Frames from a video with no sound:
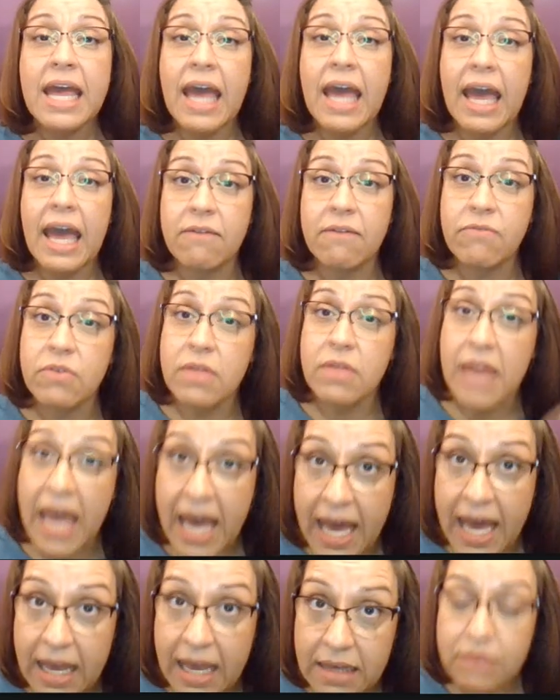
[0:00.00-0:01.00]
And for
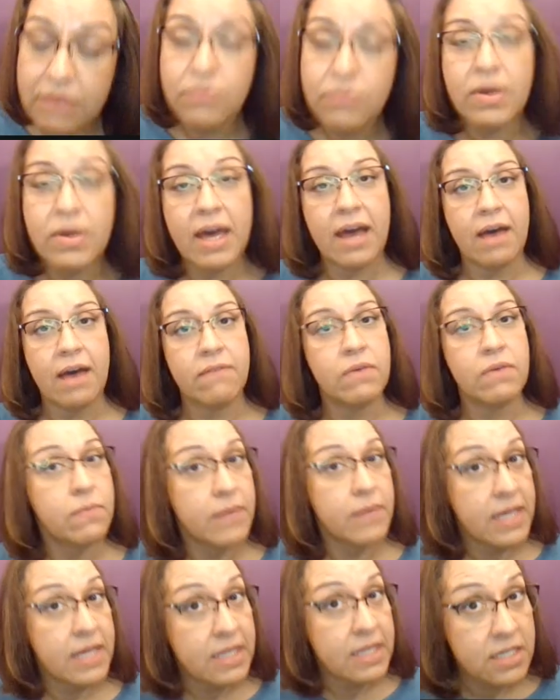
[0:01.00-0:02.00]
that, you will have a
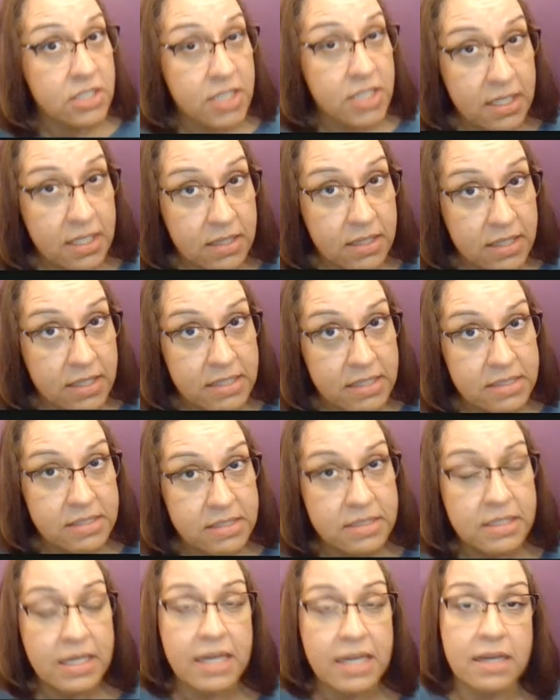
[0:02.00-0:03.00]
weekly
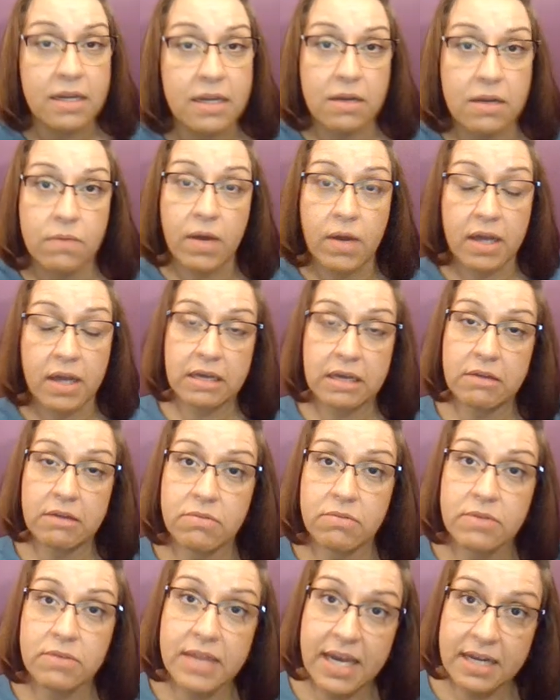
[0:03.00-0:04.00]
checklist, and it'll walk you
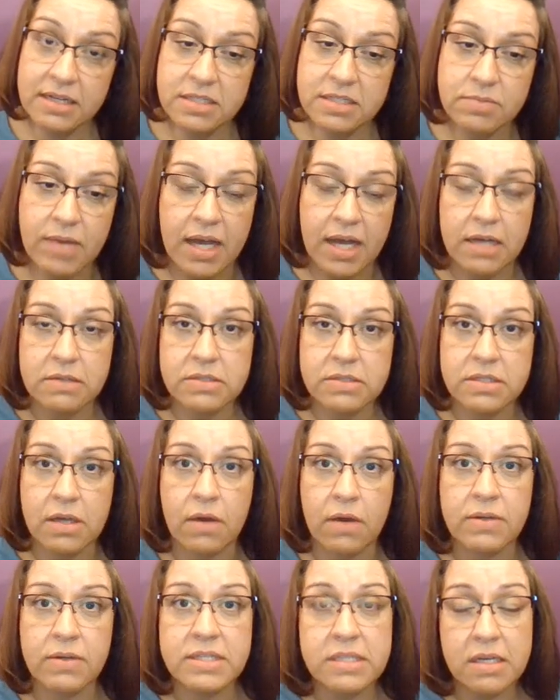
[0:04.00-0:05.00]
through that as well.
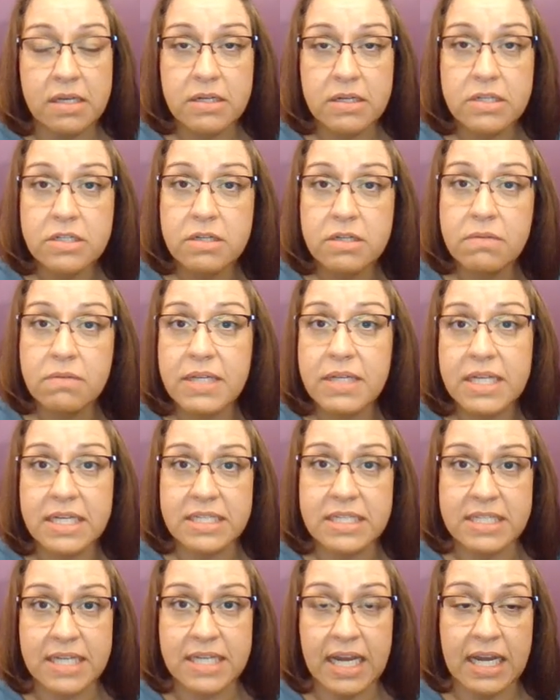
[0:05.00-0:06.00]
So as long as you're willing
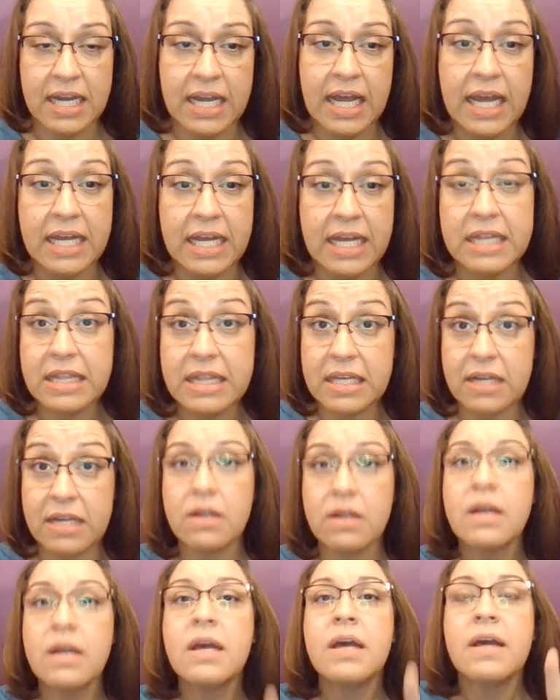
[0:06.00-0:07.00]
to kind of hang in there,